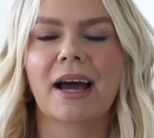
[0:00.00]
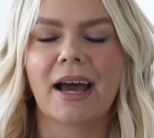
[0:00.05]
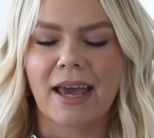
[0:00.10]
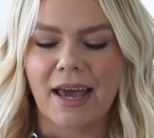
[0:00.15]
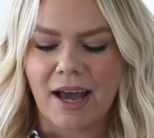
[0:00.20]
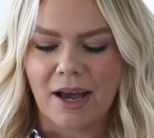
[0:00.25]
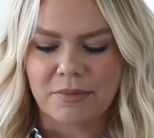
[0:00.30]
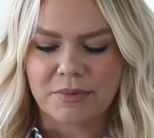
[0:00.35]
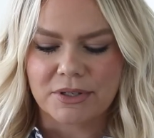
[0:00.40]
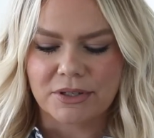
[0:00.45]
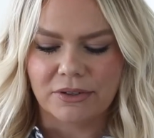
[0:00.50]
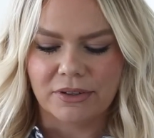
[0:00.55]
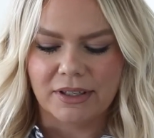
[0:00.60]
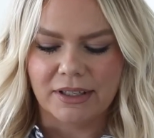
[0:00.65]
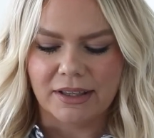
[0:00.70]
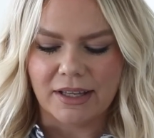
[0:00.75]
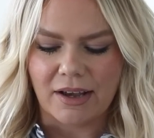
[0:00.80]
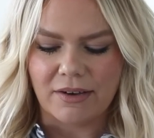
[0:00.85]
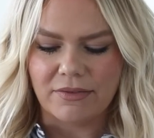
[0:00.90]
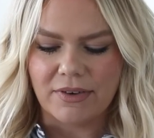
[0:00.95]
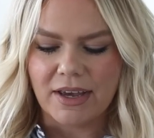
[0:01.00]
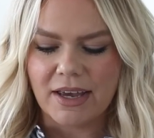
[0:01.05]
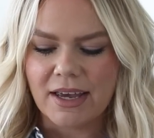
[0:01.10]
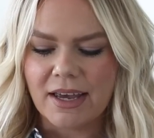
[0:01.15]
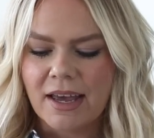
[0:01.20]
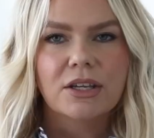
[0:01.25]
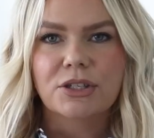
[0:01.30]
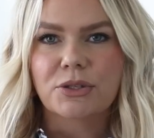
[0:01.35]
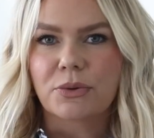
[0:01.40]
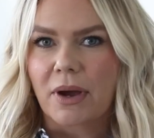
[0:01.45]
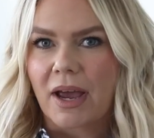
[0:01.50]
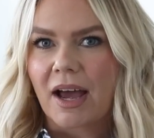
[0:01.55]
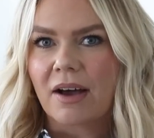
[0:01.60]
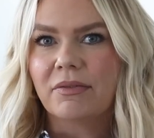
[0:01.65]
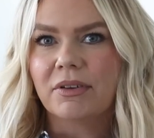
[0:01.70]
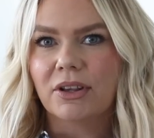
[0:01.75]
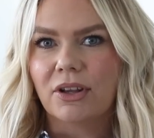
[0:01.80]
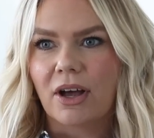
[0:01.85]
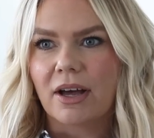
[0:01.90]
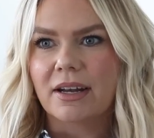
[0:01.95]
I absolutely love it. So I have
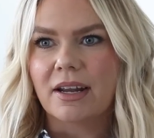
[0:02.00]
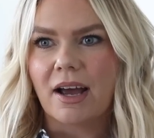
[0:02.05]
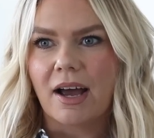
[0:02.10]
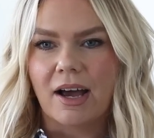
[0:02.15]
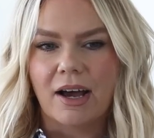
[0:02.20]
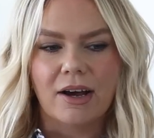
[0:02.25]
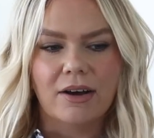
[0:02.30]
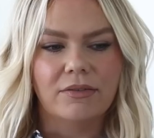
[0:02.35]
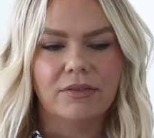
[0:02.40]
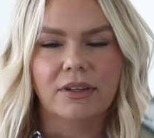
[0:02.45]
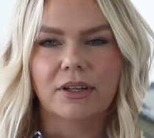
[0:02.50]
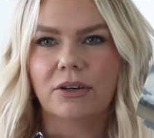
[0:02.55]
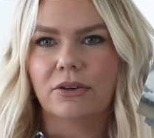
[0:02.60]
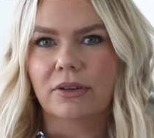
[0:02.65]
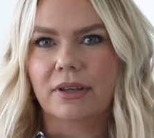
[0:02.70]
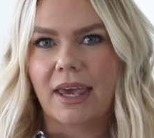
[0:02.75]
a lot of little